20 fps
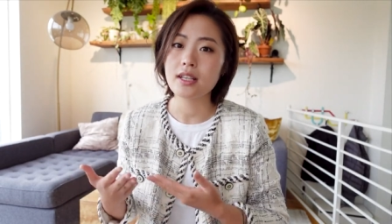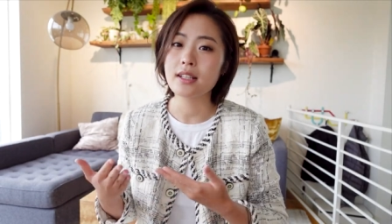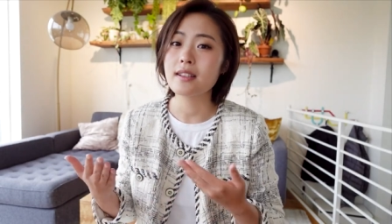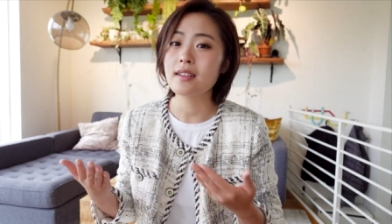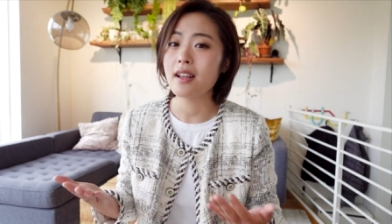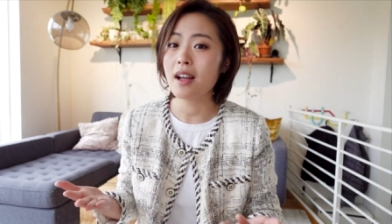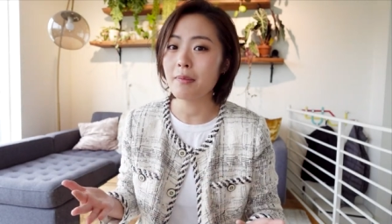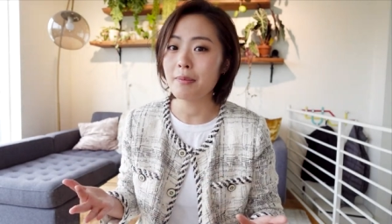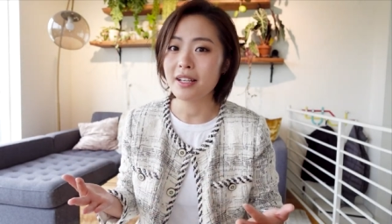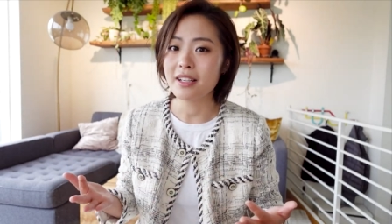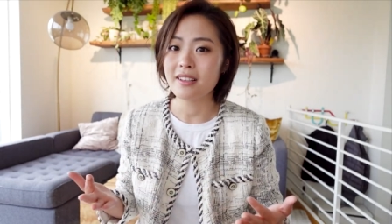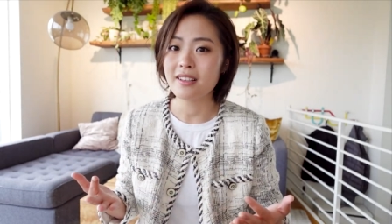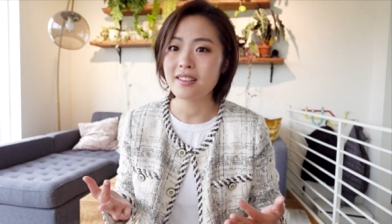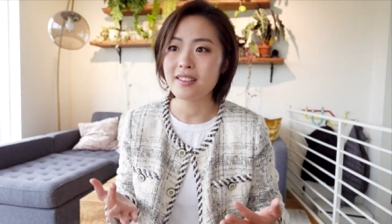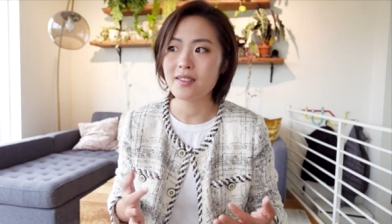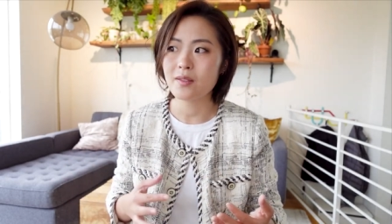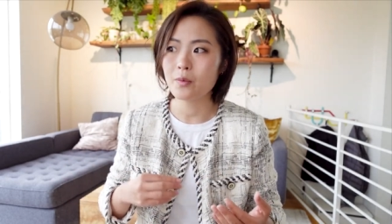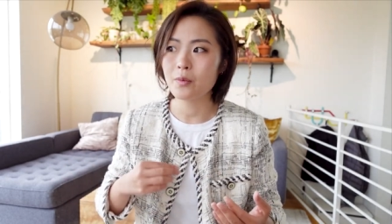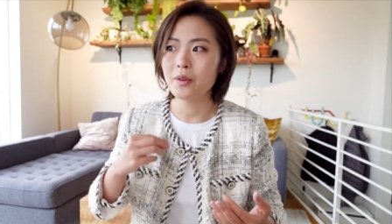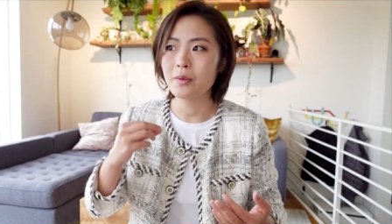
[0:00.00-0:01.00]
it's not
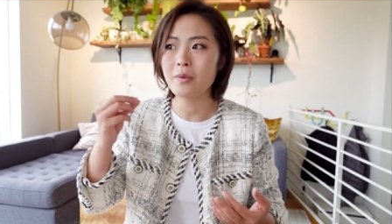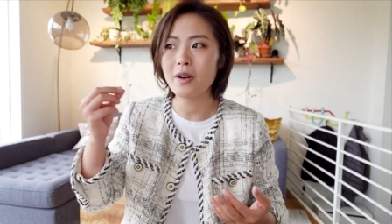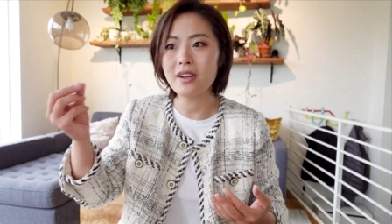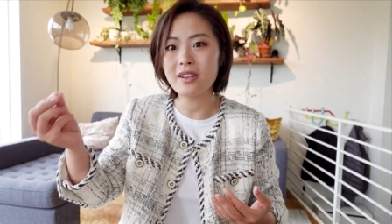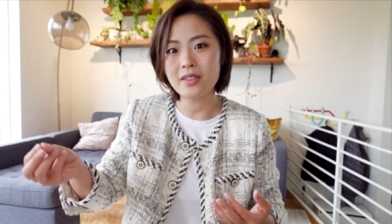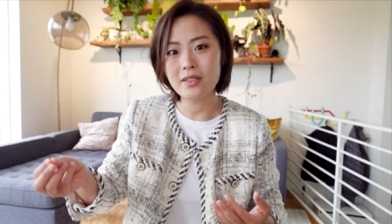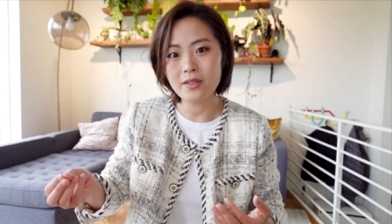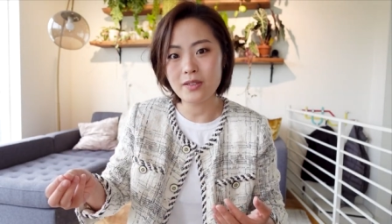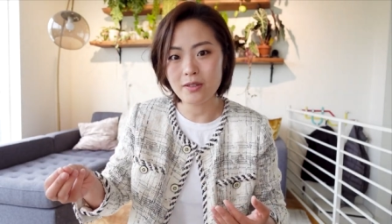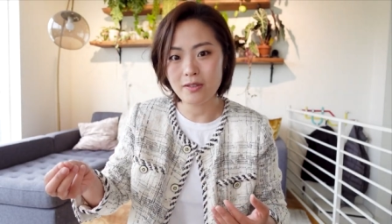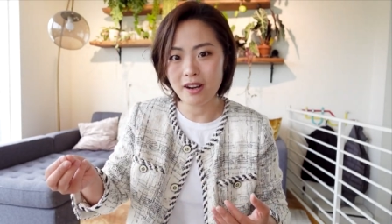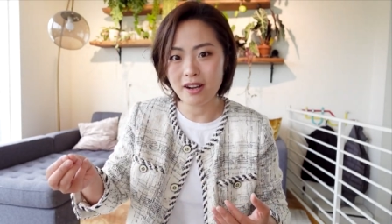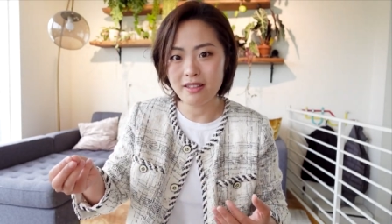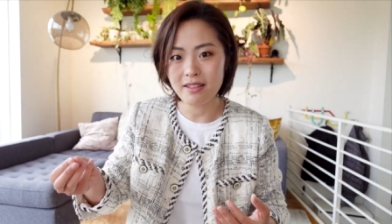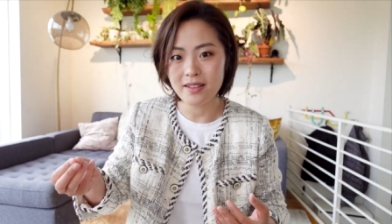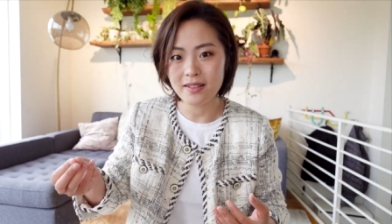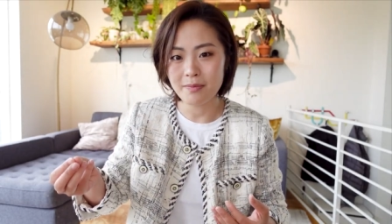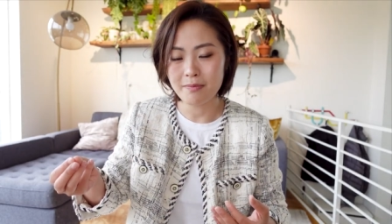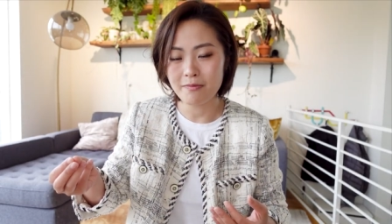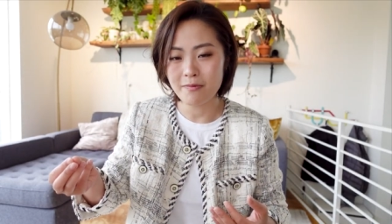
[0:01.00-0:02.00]
because we wanted to try
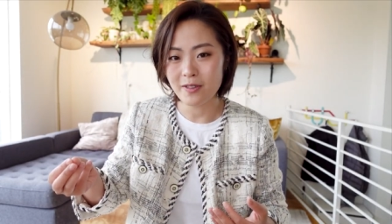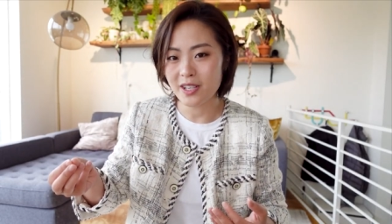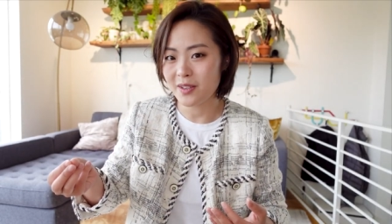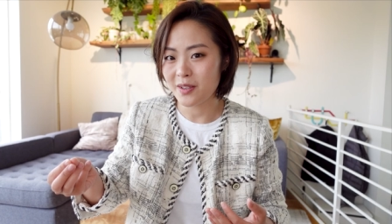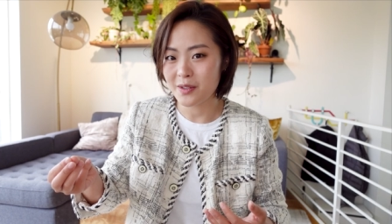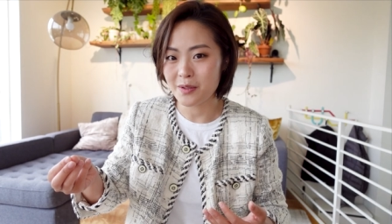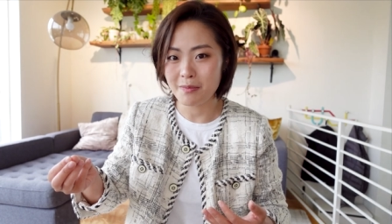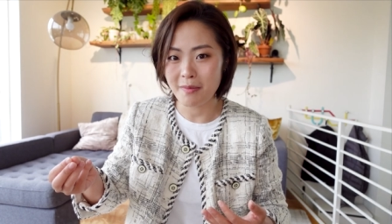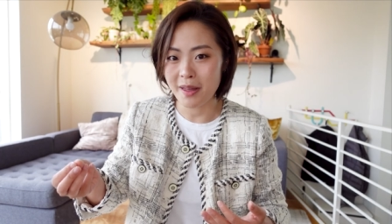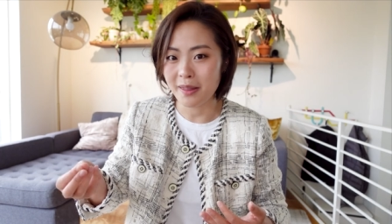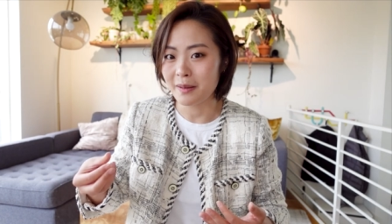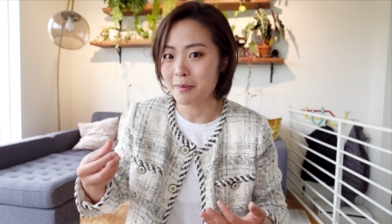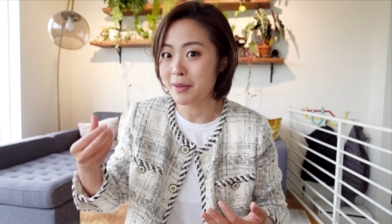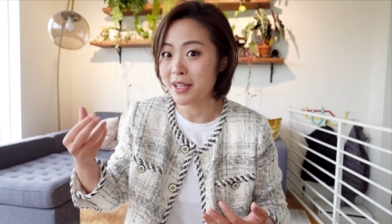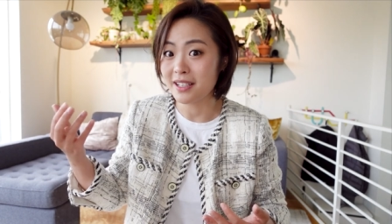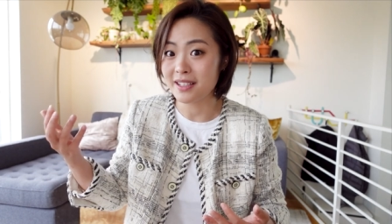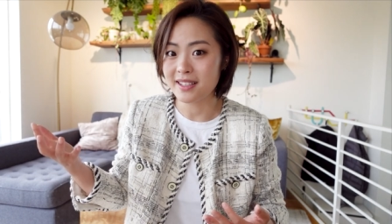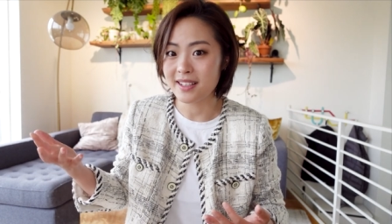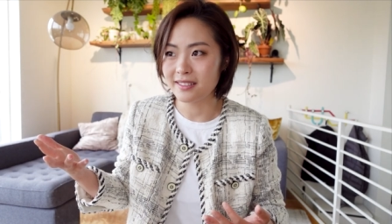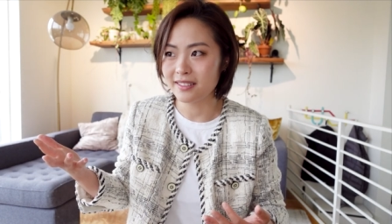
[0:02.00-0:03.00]
this research method
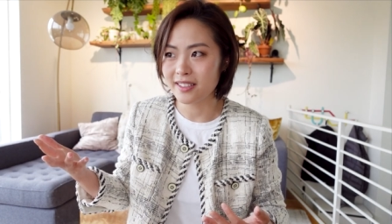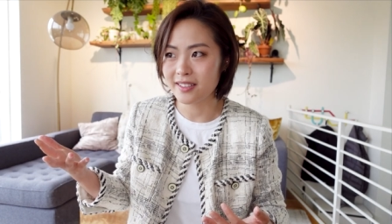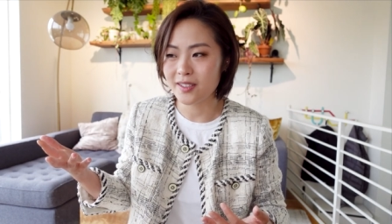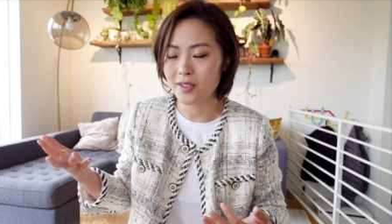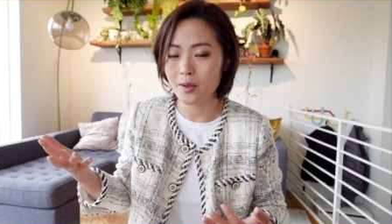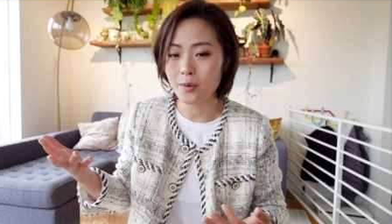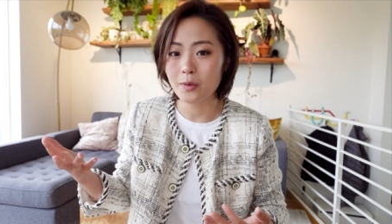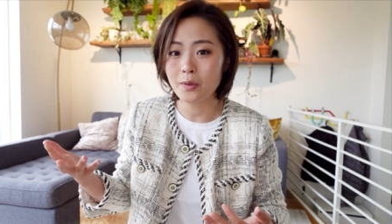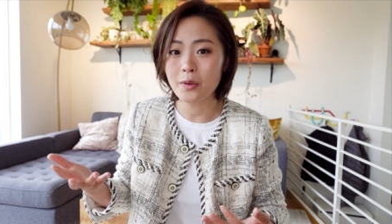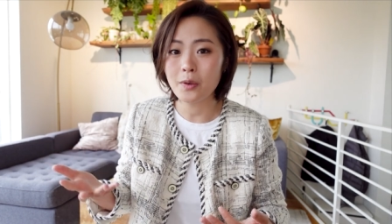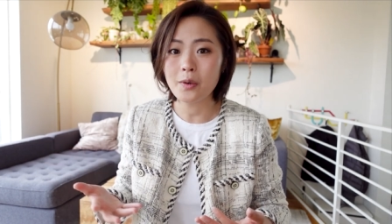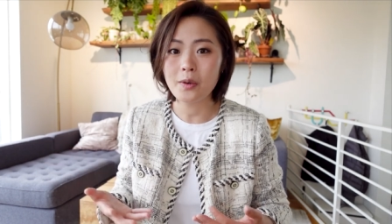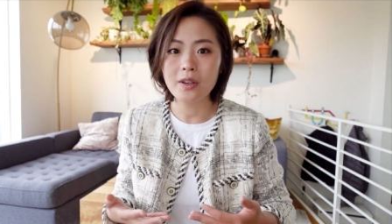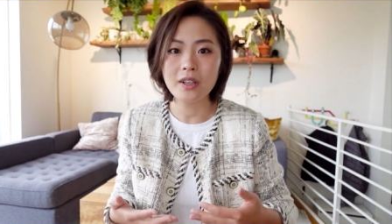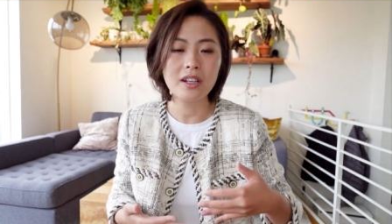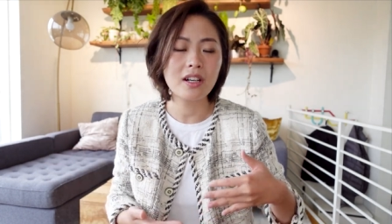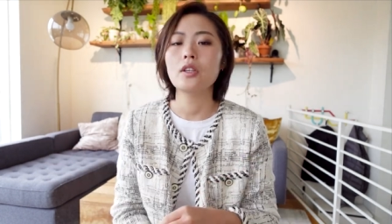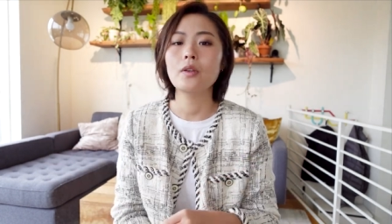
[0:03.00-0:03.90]
because it looks so cool.